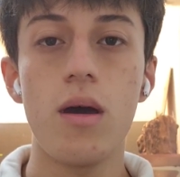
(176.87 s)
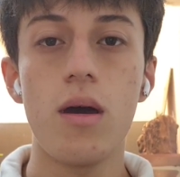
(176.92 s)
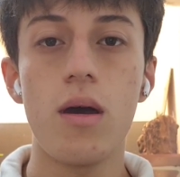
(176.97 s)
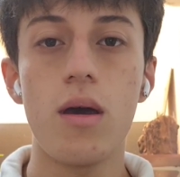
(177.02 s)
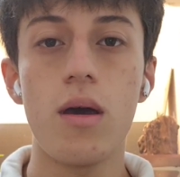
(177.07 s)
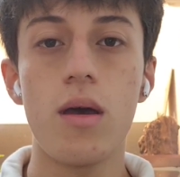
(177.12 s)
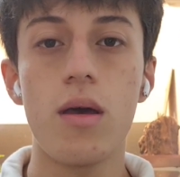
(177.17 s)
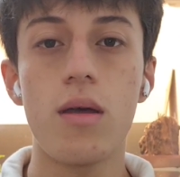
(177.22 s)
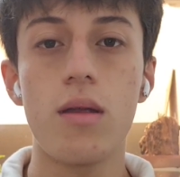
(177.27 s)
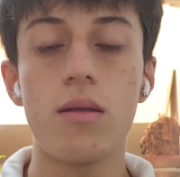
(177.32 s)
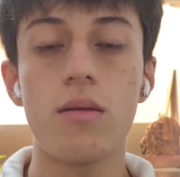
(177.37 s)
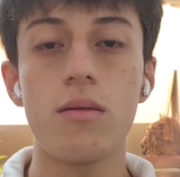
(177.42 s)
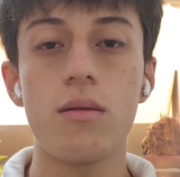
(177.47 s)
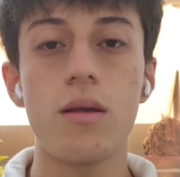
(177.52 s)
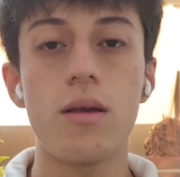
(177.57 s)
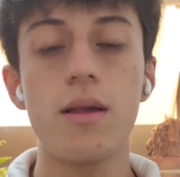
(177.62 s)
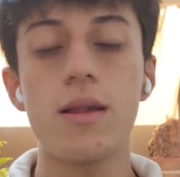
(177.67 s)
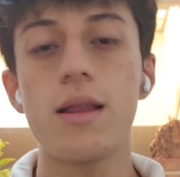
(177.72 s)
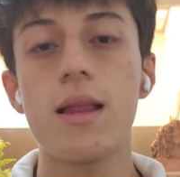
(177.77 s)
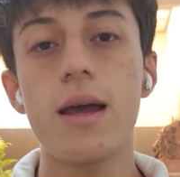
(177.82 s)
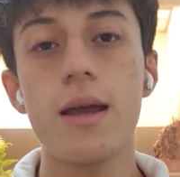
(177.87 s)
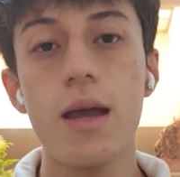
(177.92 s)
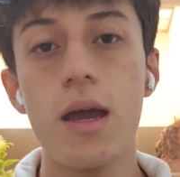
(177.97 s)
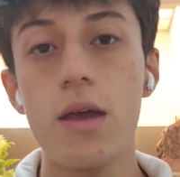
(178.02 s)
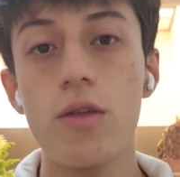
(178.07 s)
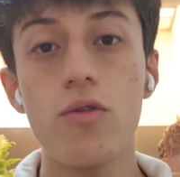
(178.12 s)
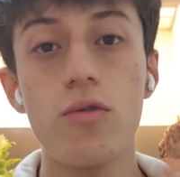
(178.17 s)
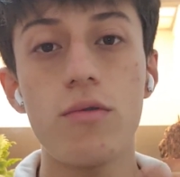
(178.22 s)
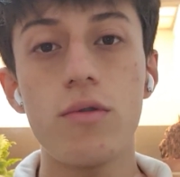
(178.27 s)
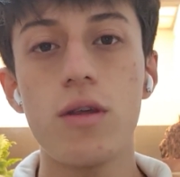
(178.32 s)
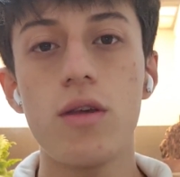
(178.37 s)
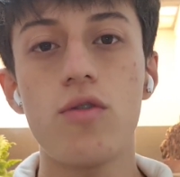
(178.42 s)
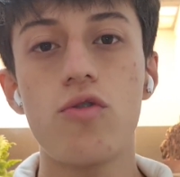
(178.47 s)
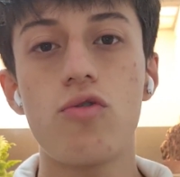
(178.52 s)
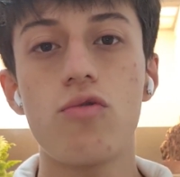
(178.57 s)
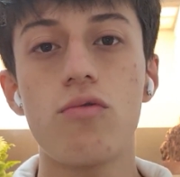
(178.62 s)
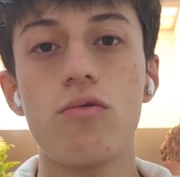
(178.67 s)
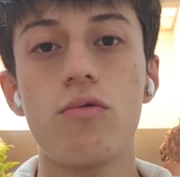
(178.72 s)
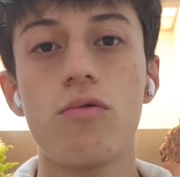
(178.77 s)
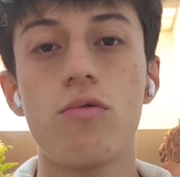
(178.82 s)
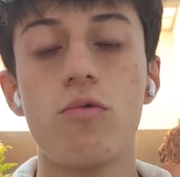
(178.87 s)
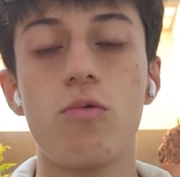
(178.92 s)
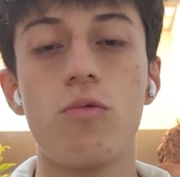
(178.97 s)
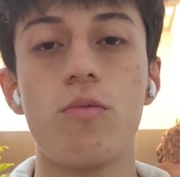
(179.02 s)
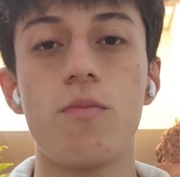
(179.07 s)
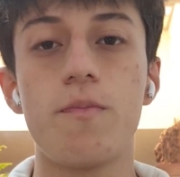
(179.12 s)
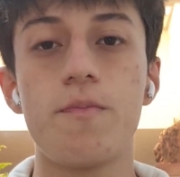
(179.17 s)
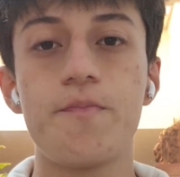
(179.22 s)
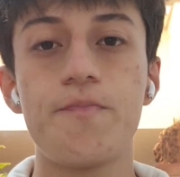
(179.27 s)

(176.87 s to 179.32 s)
and it's like I don't need to